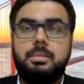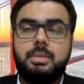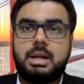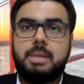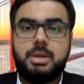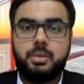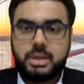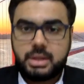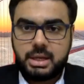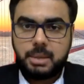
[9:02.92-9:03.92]
come in
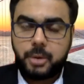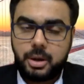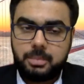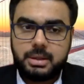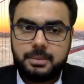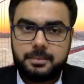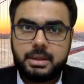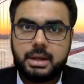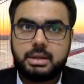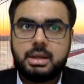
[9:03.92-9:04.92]
with any problem that